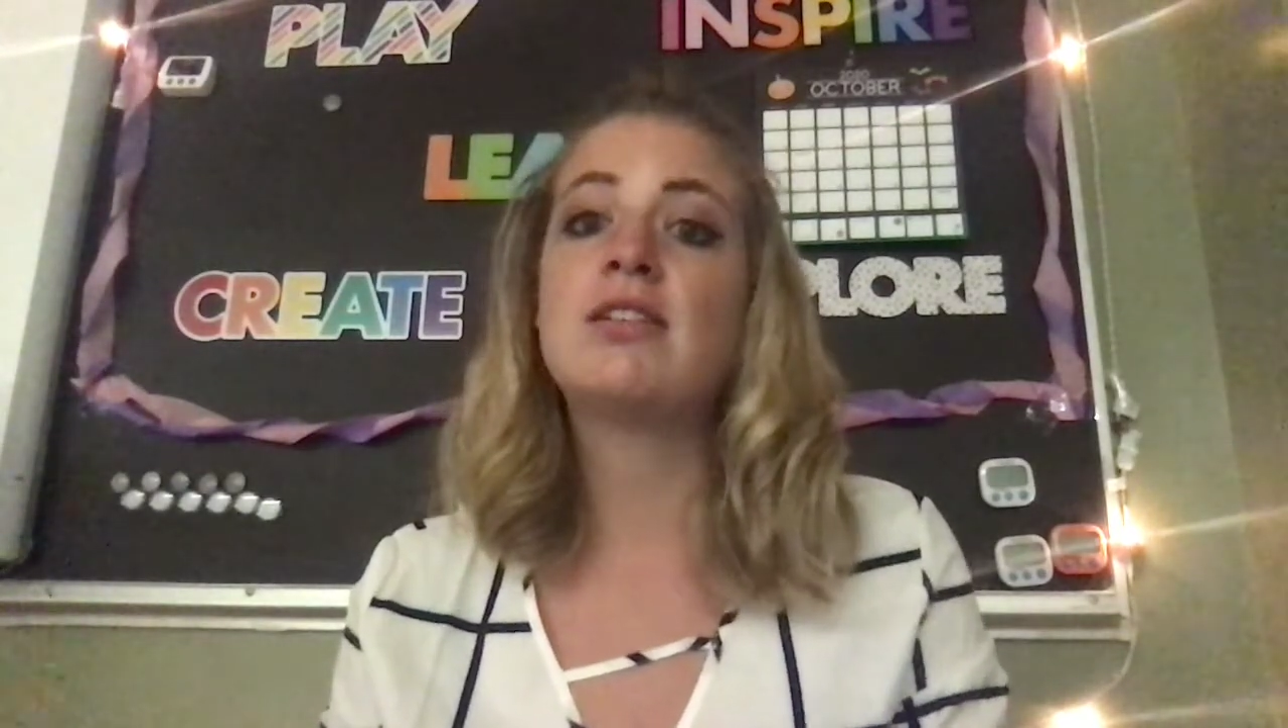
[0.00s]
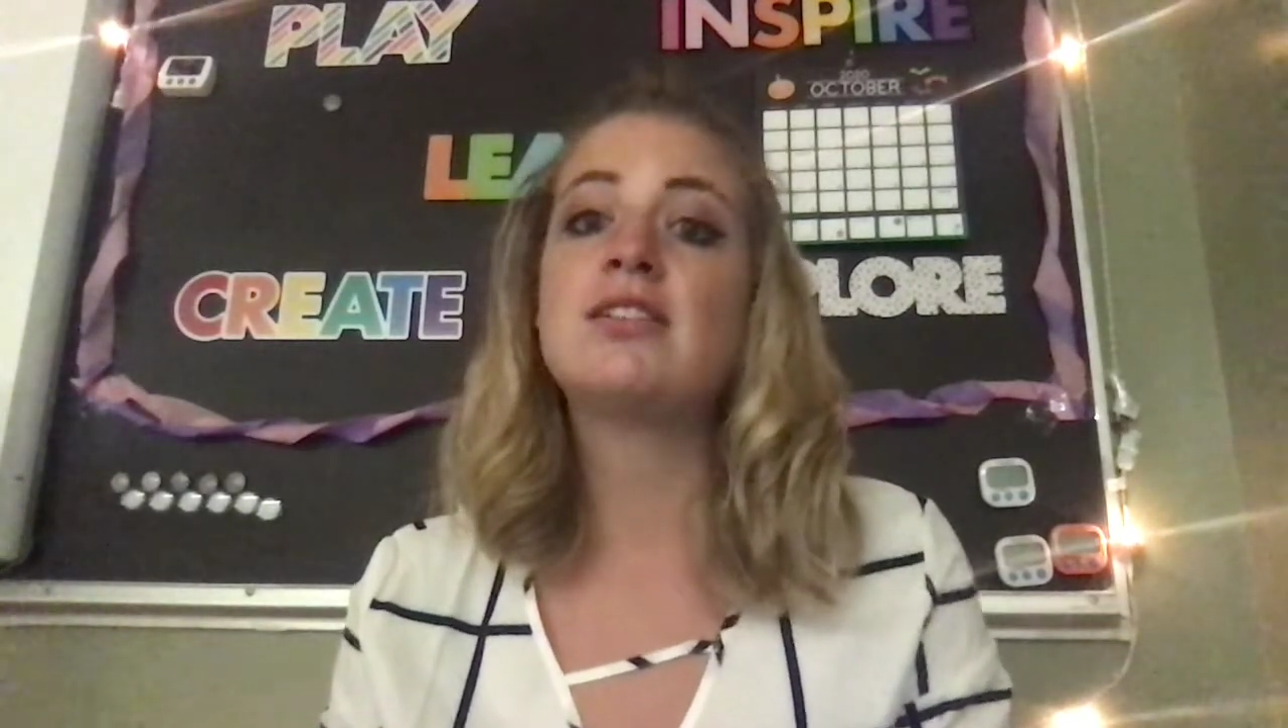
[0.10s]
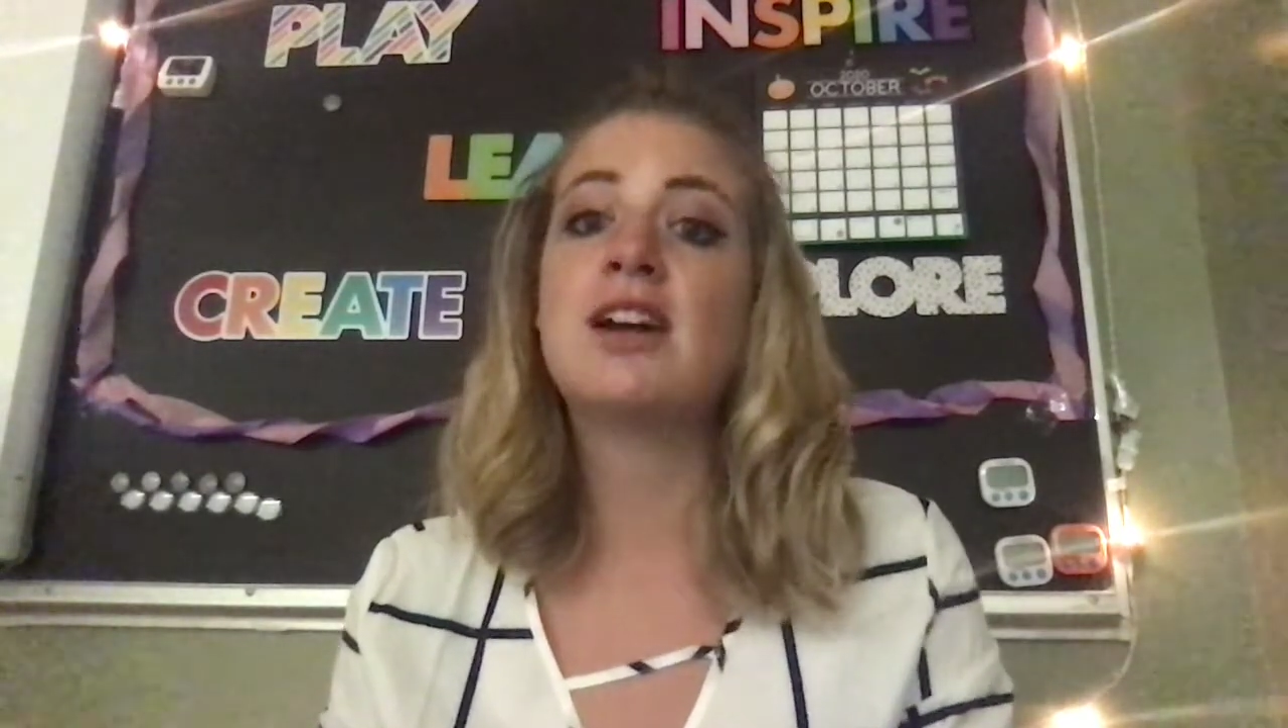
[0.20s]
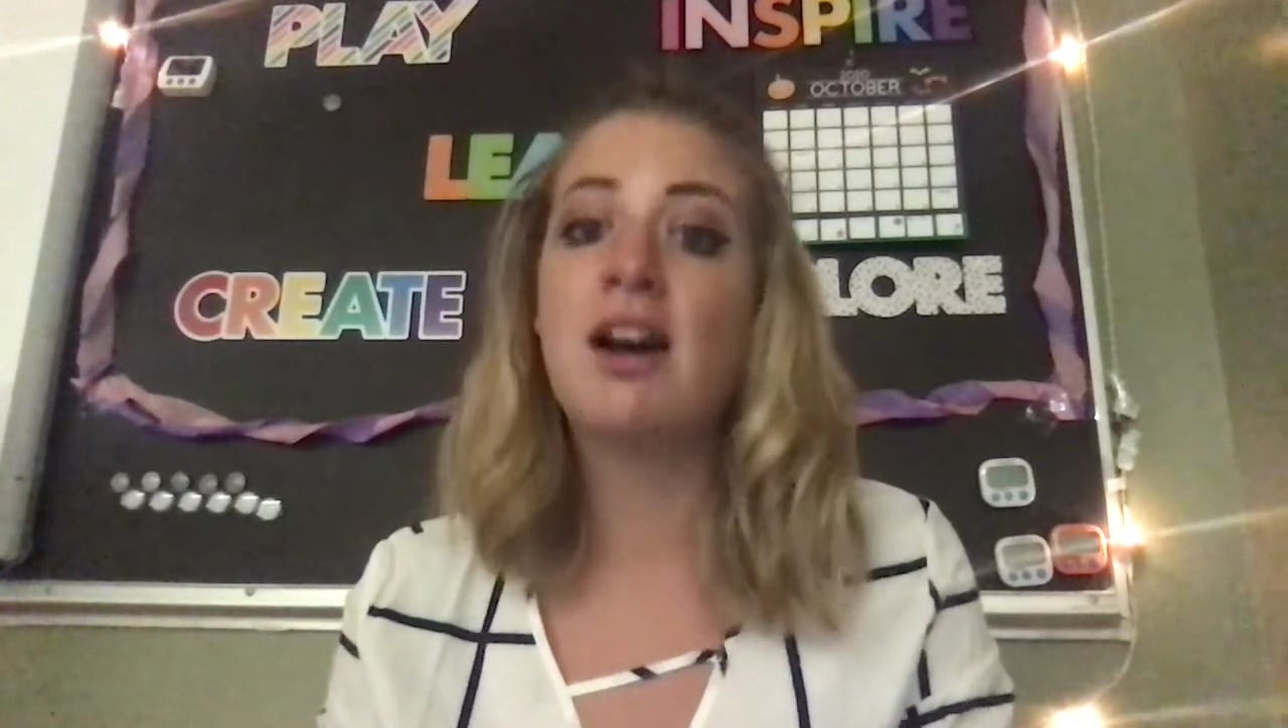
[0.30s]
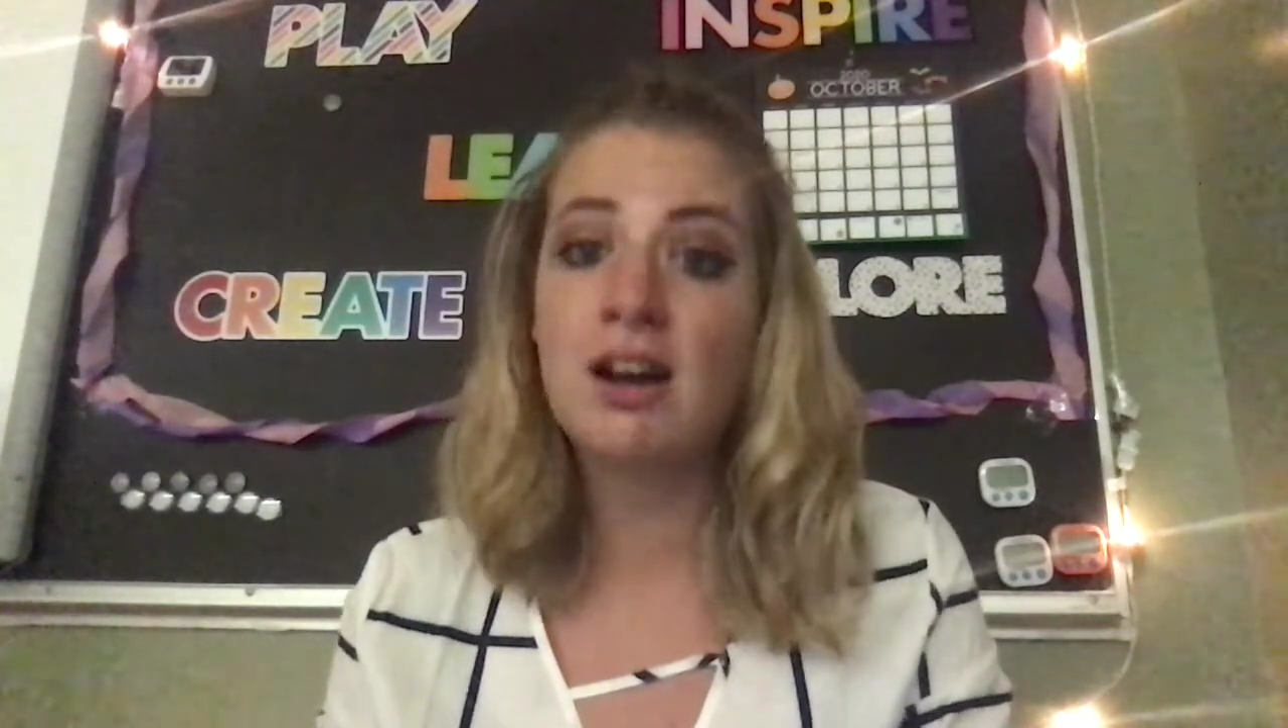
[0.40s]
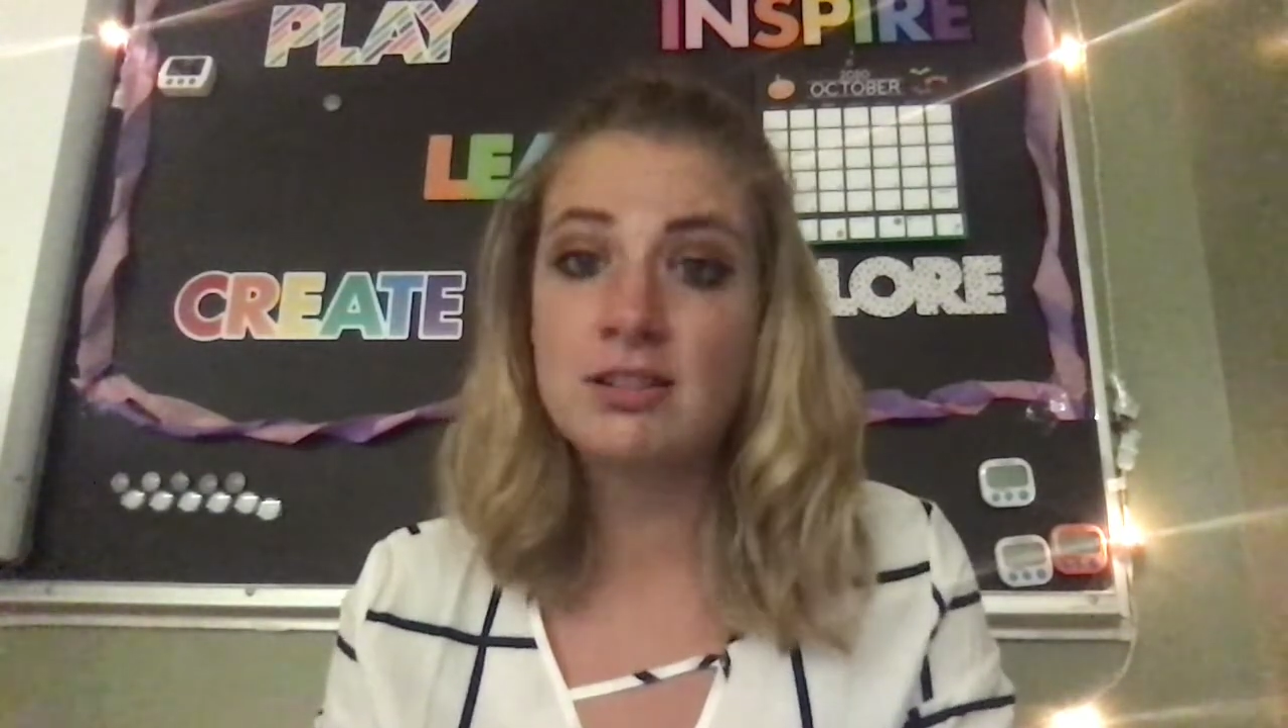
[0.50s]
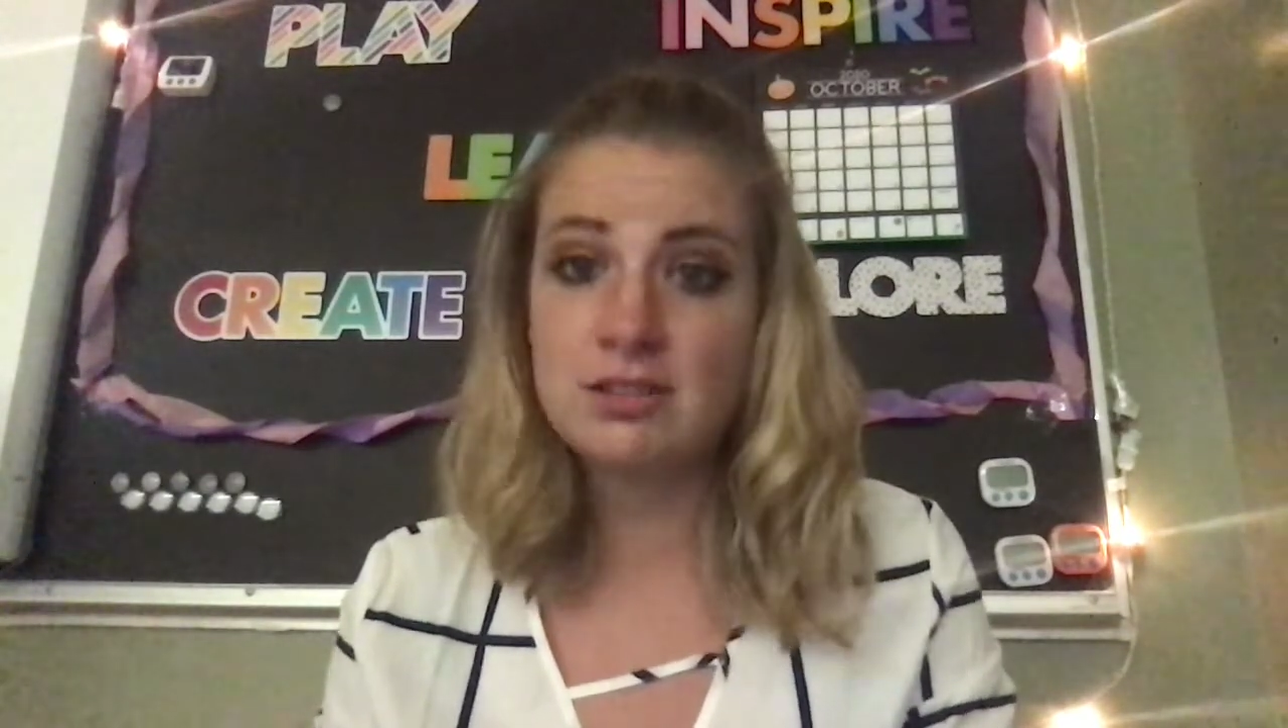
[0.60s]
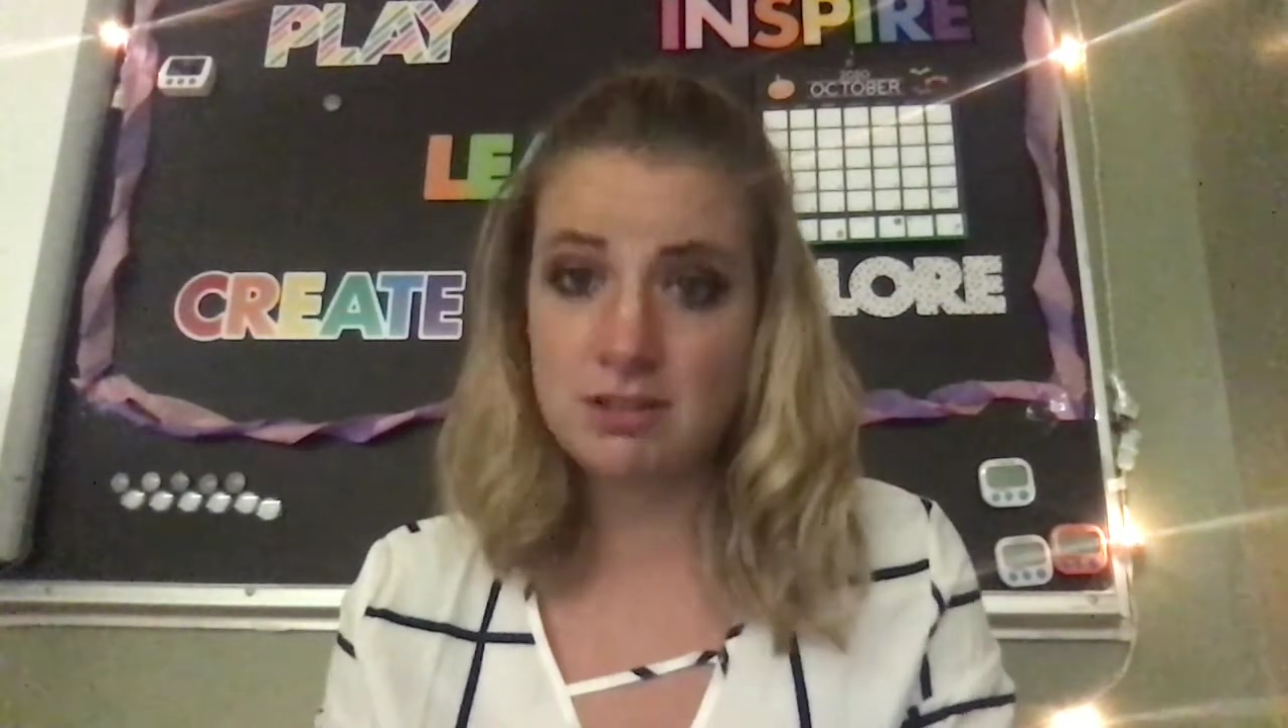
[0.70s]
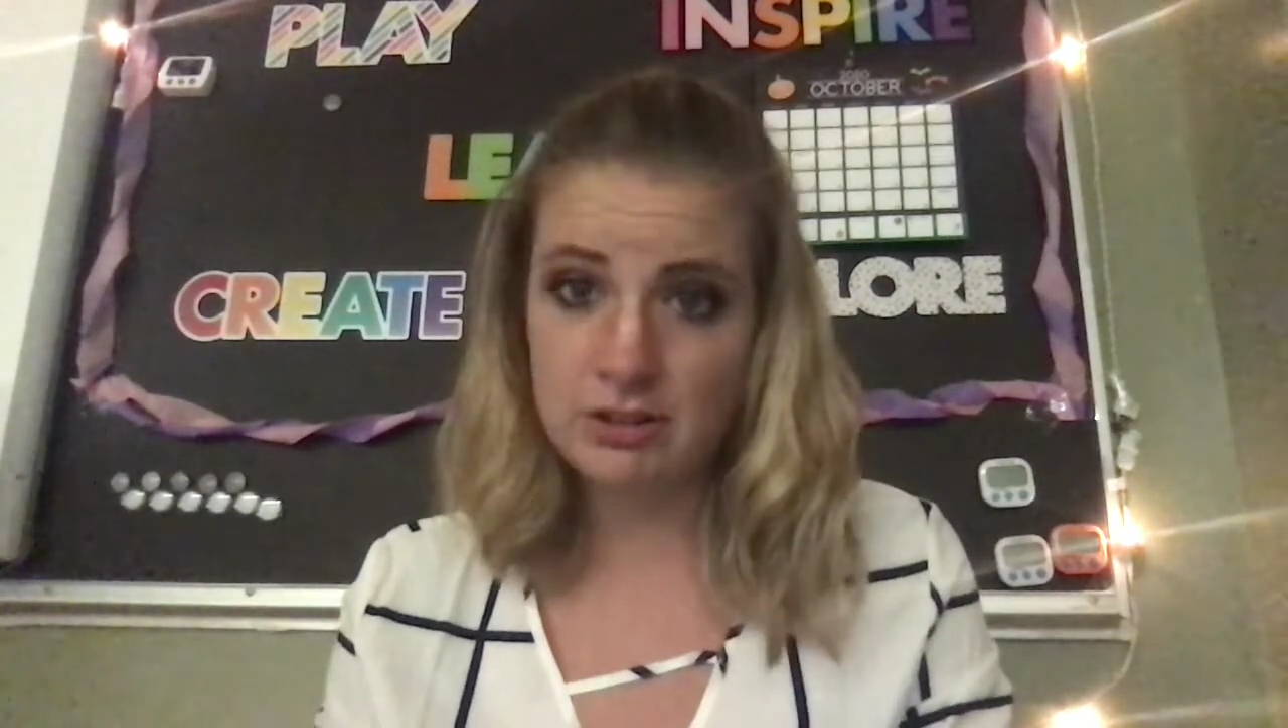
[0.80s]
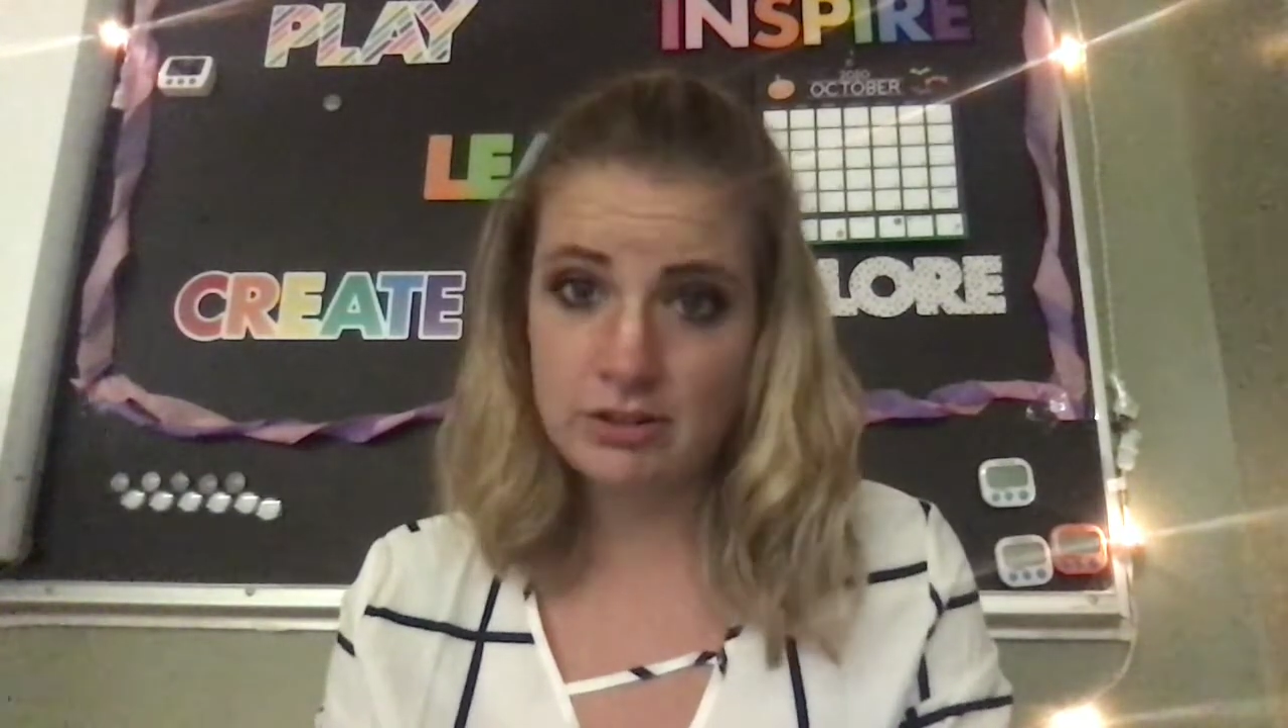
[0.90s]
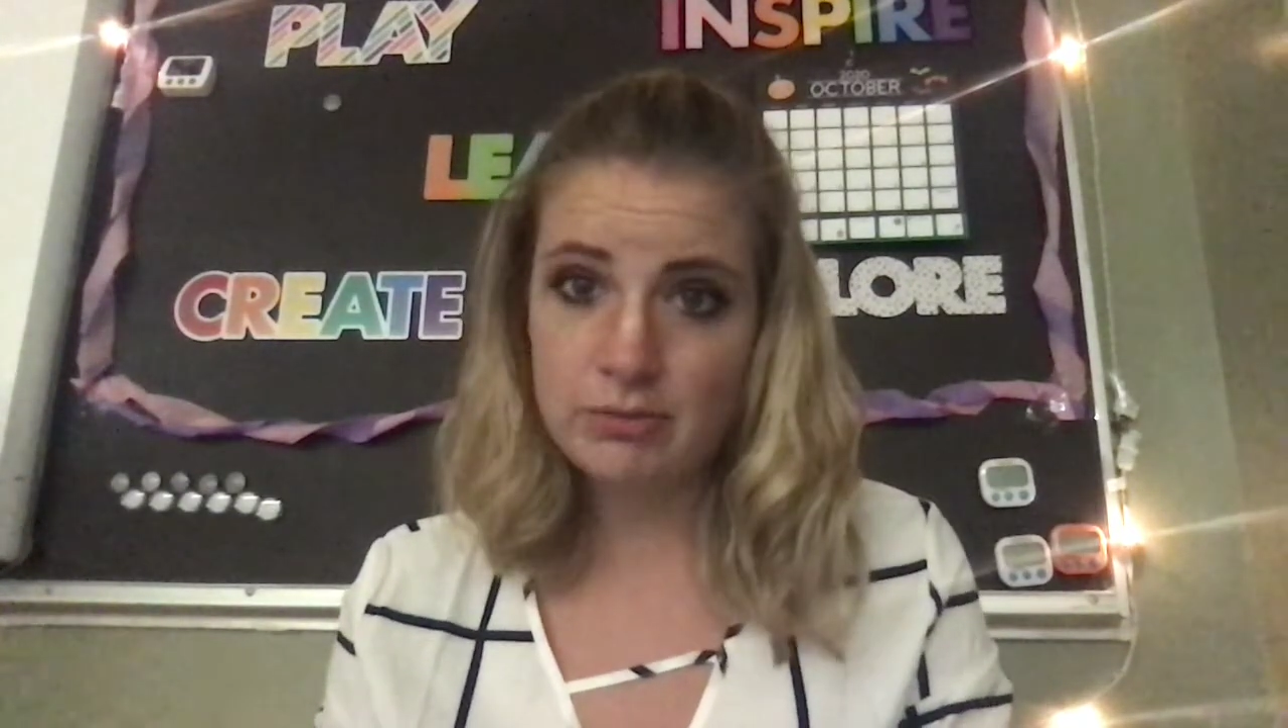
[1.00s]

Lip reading: tons to do